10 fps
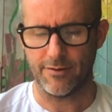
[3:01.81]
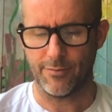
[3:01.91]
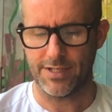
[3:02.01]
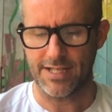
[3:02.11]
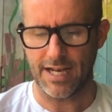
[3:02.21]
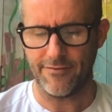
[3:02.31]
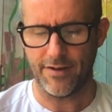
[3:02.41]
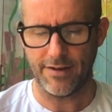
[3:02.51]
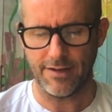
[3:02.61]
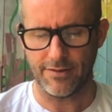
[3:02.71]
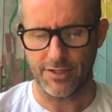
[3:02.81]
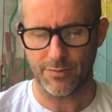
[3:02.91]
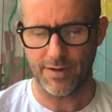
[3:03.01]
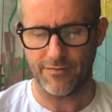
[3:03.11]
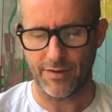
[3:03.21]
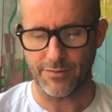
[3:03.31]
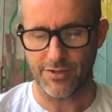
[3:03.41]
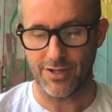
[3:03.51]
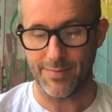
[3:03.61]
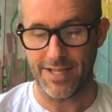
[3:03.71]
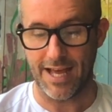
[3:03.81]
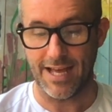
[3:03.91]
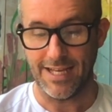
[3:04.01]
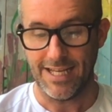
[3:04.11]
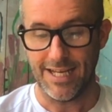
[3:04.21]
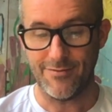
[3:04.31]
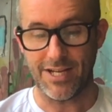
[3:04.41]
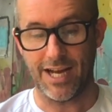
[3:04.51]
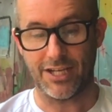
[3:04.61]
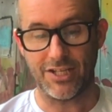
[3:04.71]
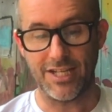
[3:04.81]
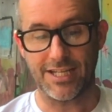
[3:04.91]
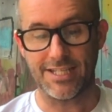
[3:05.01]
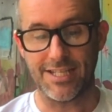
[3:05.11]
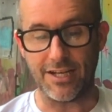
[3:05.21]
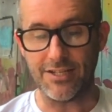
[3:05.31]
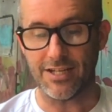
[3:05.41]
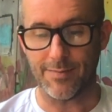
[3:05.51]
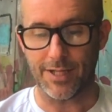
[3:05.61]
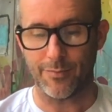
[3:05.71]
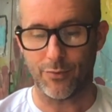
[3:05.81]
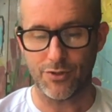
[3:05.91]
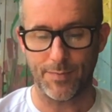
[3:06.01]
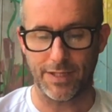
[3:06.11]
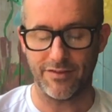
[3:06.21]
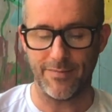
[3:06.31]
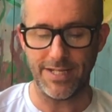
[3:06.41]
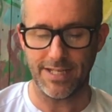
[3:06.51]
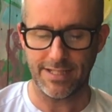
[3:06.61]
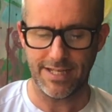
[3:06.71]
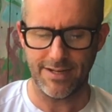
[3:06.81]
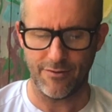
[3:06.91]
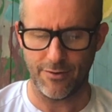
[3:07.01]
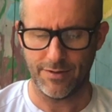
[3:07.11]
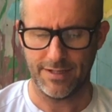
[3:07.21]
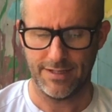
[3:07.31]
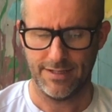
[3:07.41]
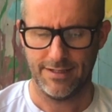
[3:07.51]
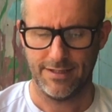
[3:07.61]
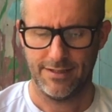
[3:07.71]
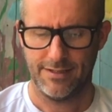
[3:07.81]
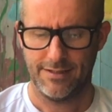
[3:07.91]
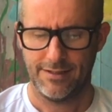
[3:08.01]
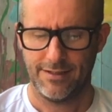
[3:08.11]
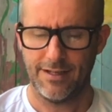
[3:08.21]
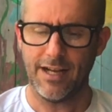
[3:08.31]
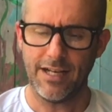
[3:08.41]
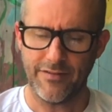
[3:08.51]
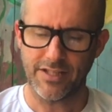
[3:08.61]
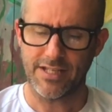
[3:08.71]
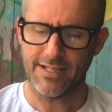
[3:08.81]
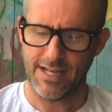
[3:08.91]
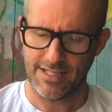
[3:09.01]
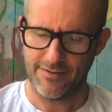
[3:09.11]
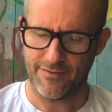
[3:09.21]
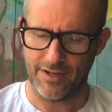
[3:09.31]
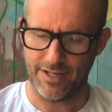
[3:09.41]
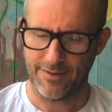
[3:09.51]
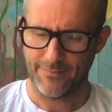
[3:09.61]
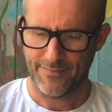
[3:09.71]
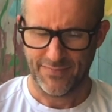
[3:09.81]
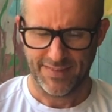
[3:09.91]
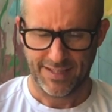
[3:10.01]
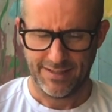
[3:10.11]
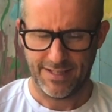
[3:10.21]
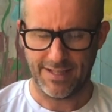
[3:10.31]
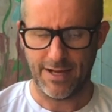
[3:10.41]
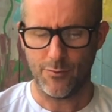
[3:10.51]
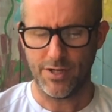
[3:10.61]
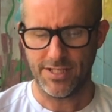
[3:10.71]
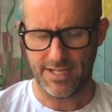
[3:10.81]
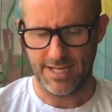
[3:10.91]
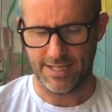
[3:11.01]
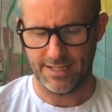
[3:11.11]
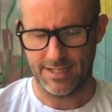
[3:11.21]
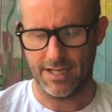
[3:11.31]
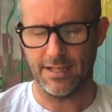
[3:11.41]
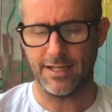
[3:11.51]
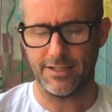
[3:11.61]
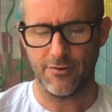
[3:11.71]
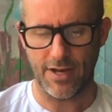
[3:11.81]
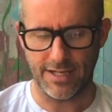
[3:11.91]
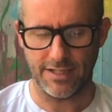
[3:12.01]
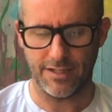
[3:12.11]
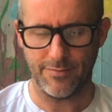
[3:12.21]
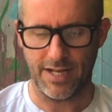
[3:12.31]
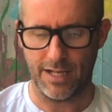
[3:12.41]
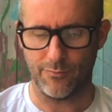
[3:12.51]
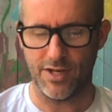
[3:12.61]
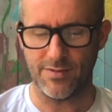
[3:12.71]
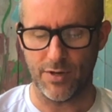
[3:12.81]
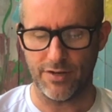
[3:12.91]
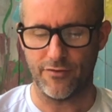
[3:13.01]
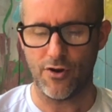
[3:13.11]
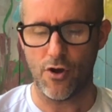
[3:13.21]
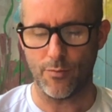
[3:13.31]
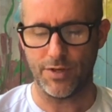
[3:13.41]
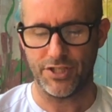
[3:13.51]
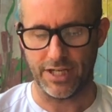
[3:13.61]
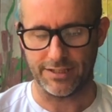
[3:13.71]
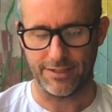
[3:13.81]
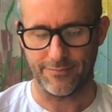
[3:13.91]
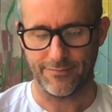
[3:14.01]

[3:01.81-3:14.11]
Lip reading: when Stanley found out that Sweetfeet was going to be there, he was actually excited about the prospect of meeting his hero. Clyde Livingston testified that they were his sneakers and that he donated them to help raise money for a homeless shelter.